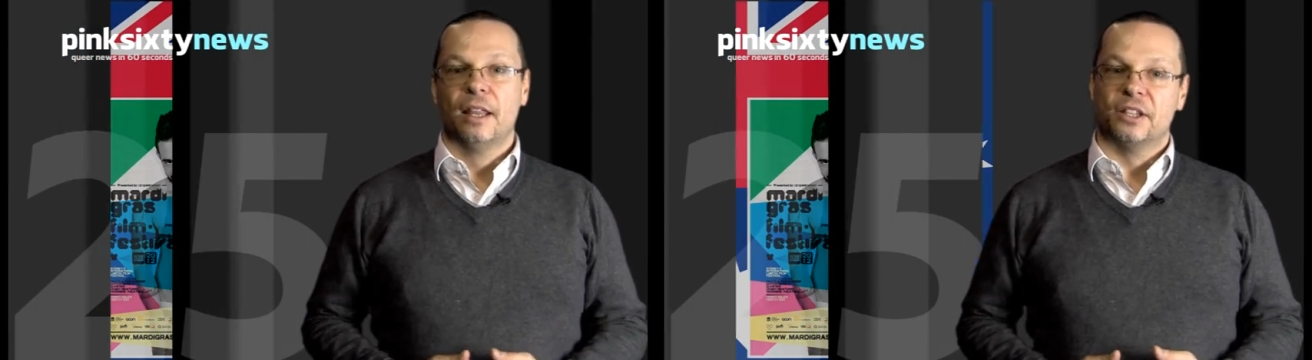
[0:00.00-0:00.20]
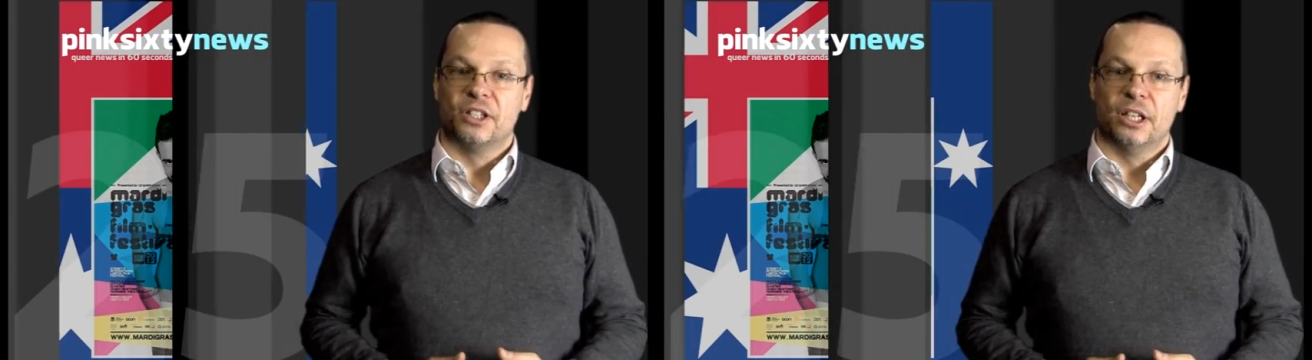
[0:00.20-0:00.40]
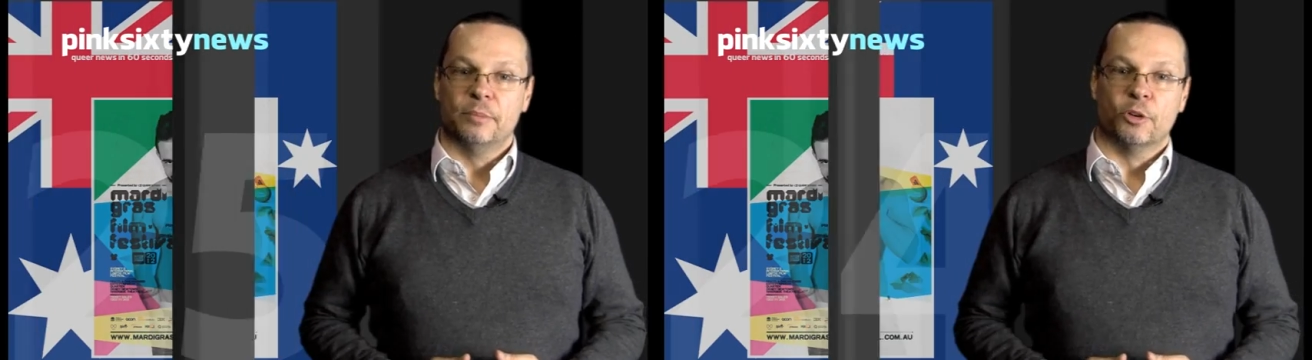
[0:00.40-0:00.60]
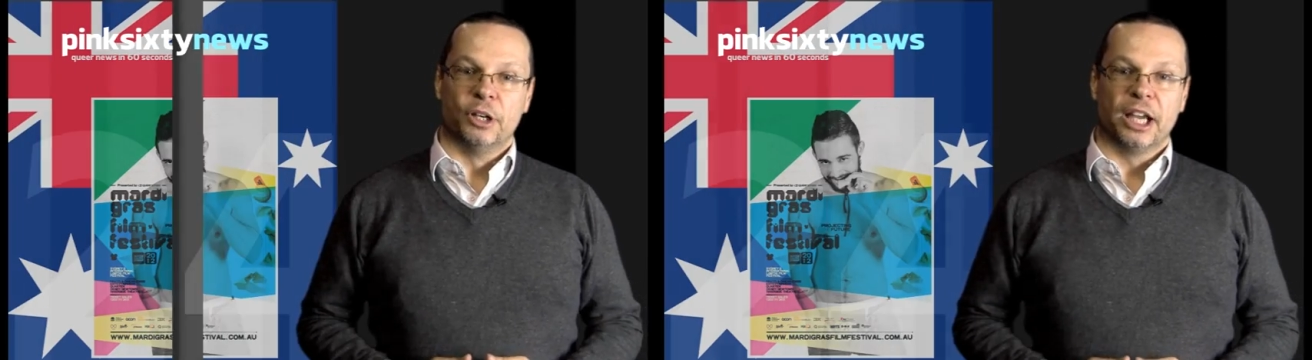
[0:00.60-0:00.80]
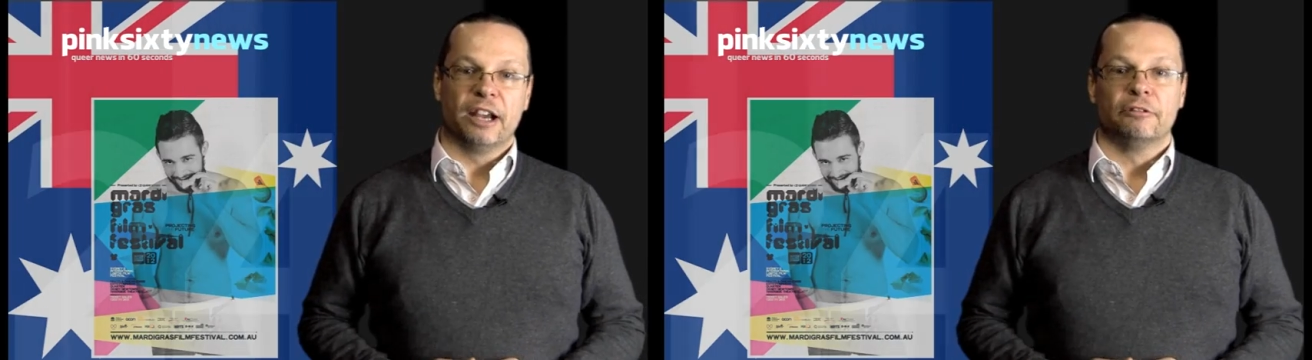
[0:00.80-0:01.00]
The Sydney
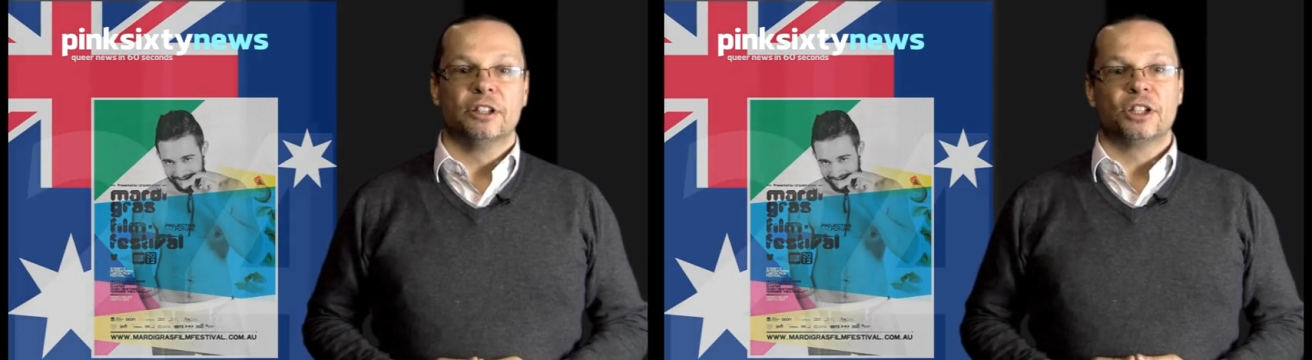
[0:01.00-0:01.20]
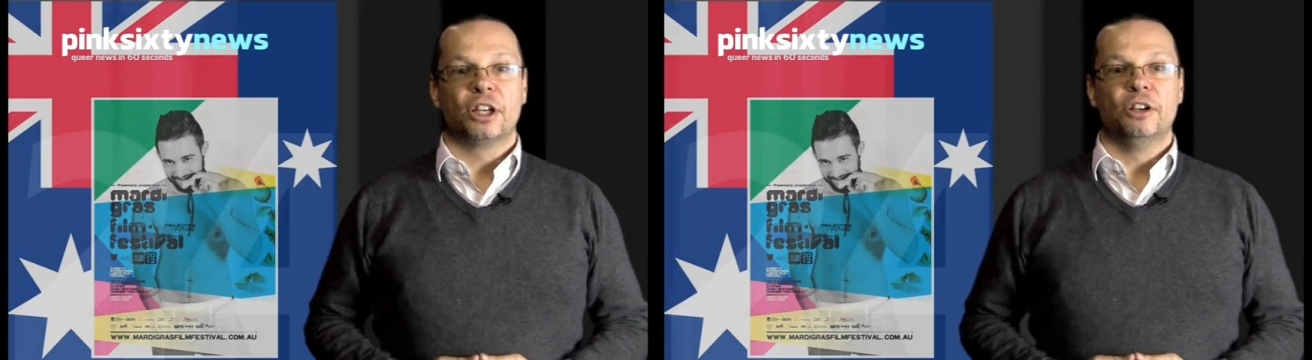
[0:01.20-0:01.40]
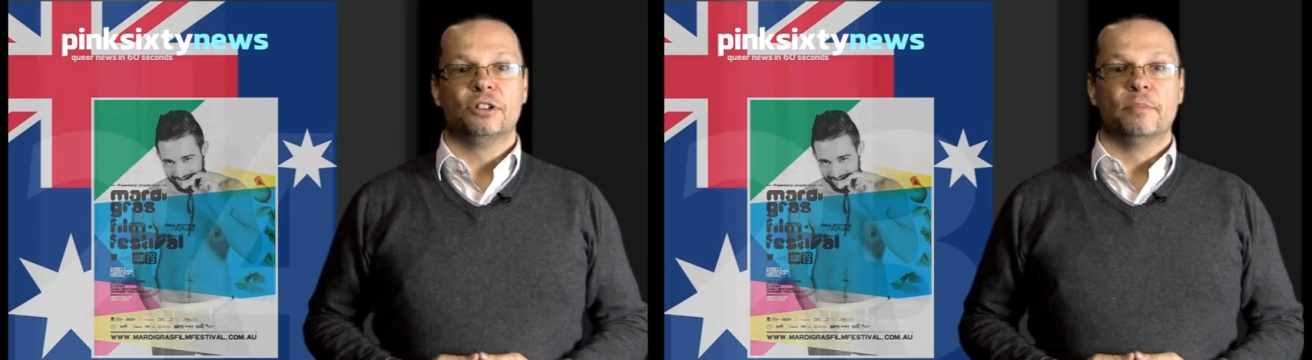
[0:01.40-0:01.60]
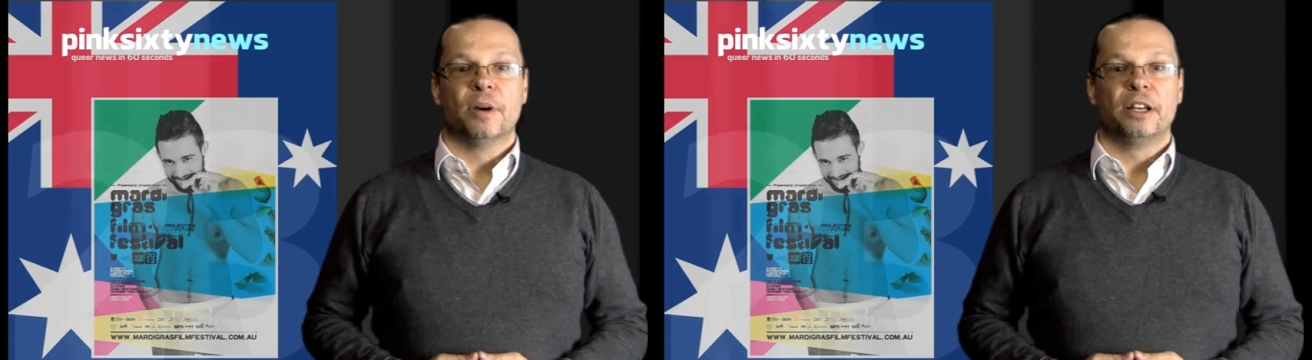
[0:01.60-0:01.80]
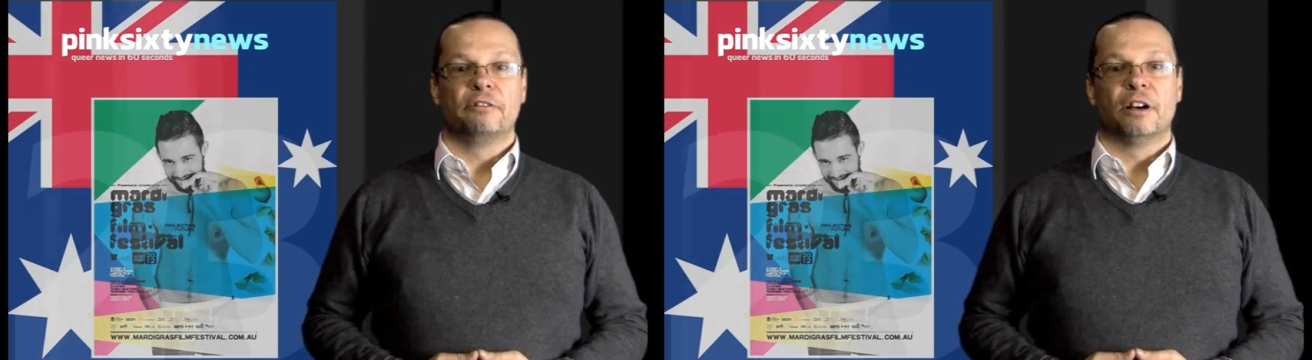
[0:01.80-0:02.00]
Morning Herald has accused the
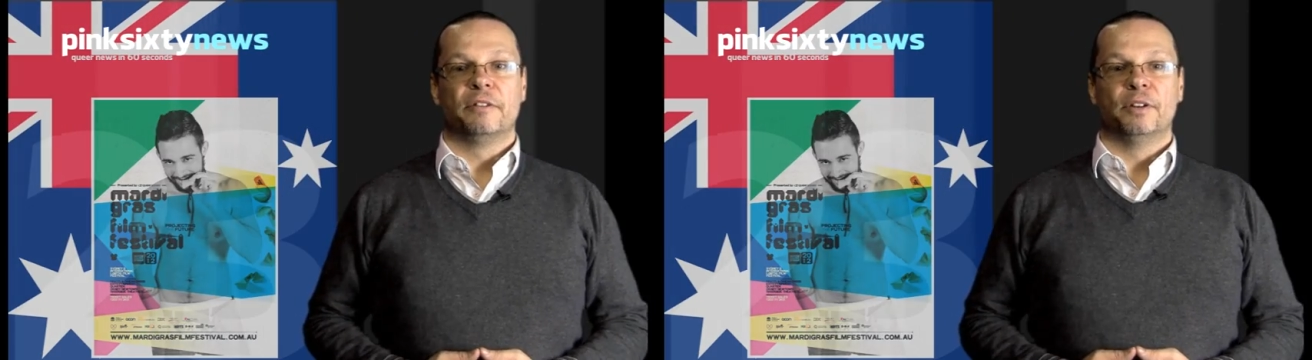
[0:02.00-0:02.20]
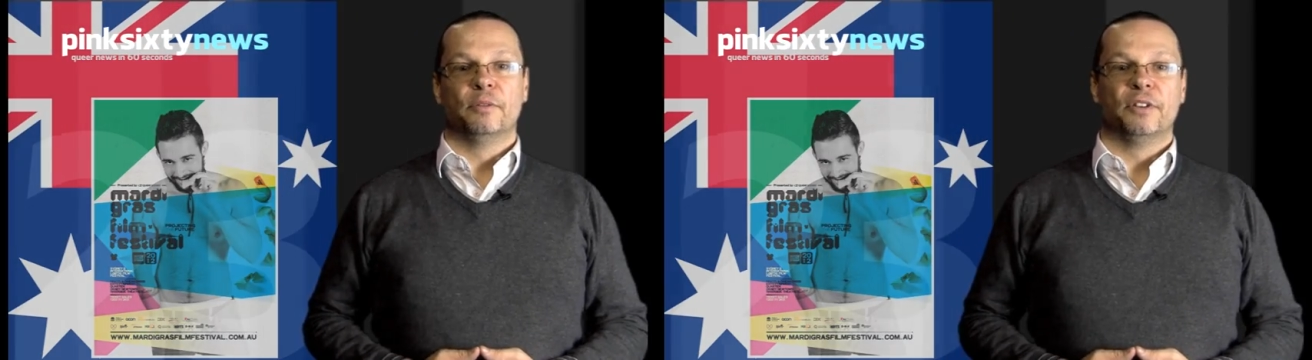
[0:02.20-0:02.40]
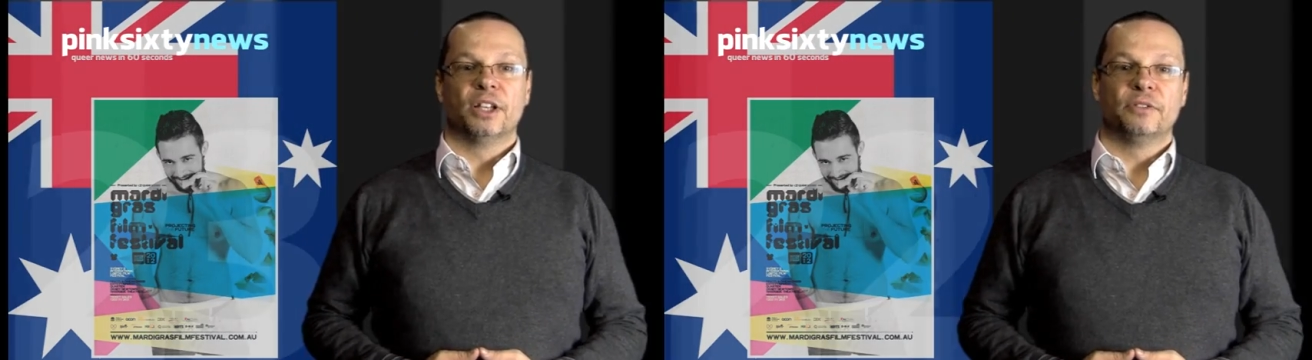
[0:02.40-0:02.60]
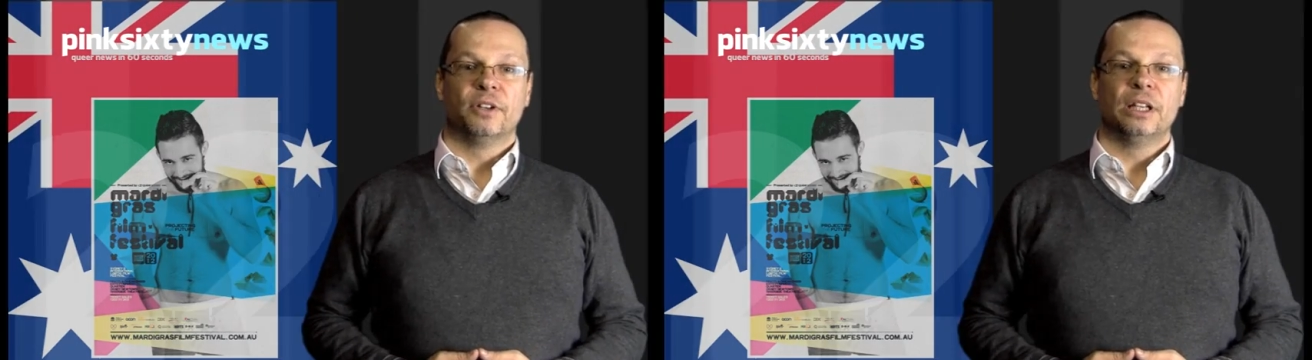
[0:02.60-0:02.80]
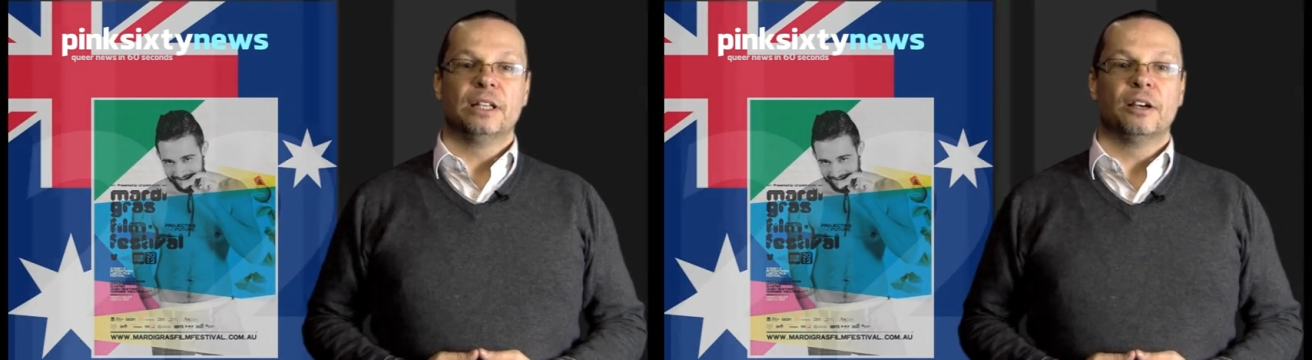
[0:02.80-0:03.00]
Mardi Gras Film
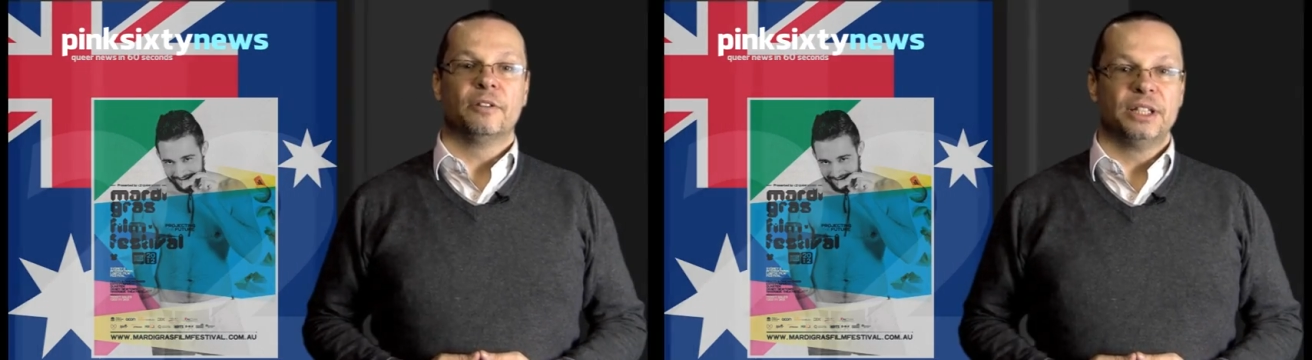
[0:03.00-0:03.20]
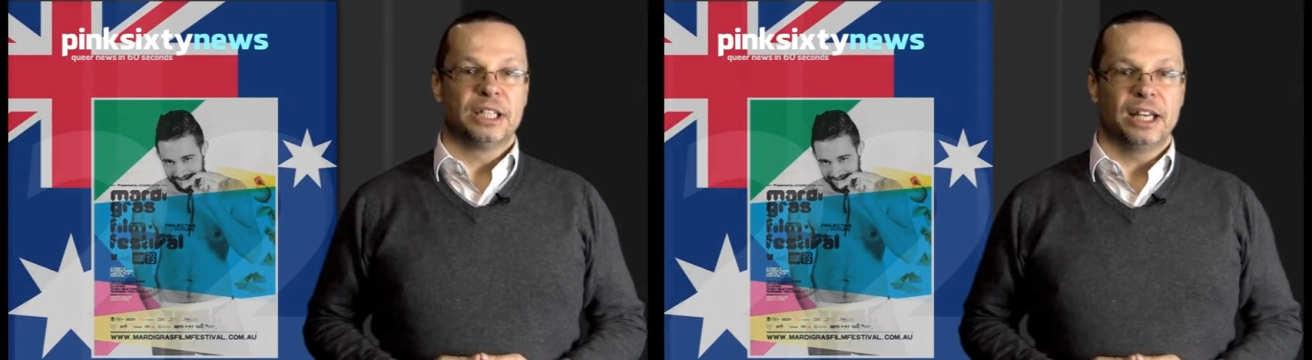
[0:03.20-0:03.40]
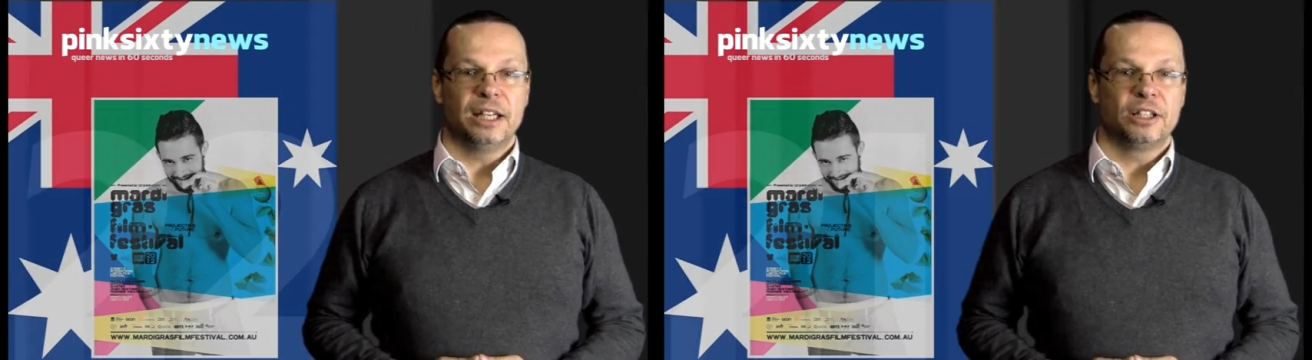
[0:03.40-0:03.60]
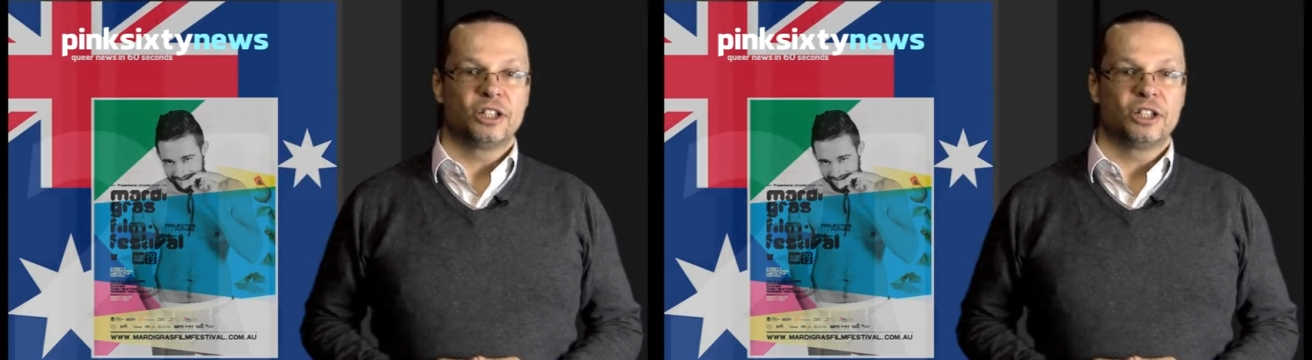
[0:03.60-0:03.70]
Festival of intending to